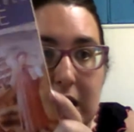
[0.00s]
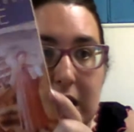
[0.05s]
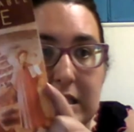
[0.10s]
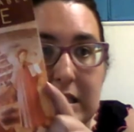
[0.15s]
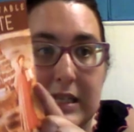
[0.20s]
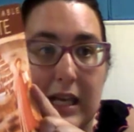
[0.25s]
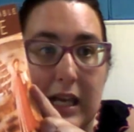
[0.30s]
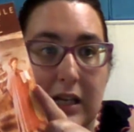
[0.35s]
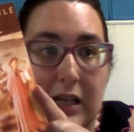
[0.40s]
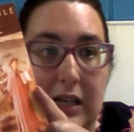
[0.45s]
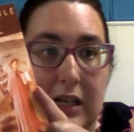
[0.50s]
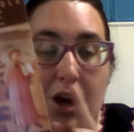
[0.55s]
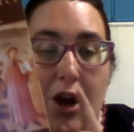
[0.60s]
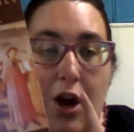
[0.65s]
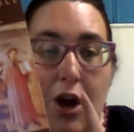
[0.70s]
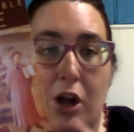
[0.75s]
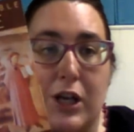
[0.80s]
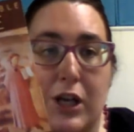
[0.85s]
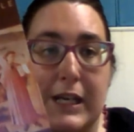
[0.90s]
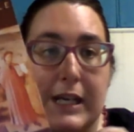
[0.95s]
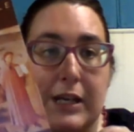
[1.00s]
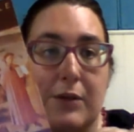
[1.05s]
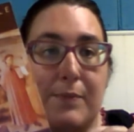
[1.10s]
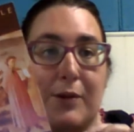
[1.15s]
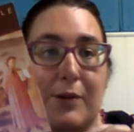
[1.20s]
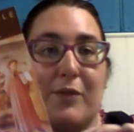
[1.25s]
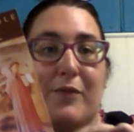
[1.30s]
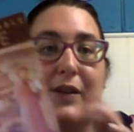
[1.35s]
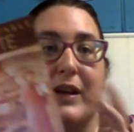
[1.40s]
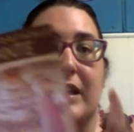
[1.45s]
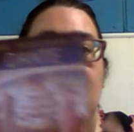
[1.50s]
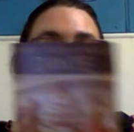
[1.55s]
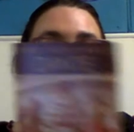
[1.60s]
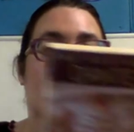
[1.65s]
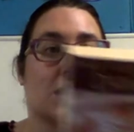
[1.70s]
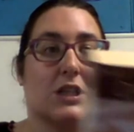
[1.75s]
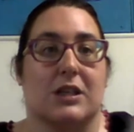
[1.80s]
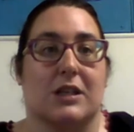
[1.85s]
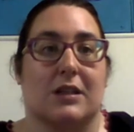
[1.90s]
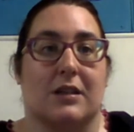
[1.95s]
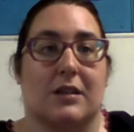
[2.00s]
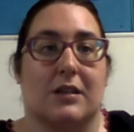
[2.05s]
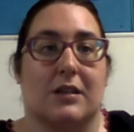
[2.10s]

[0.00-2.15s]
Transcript: It's in near perfect condition.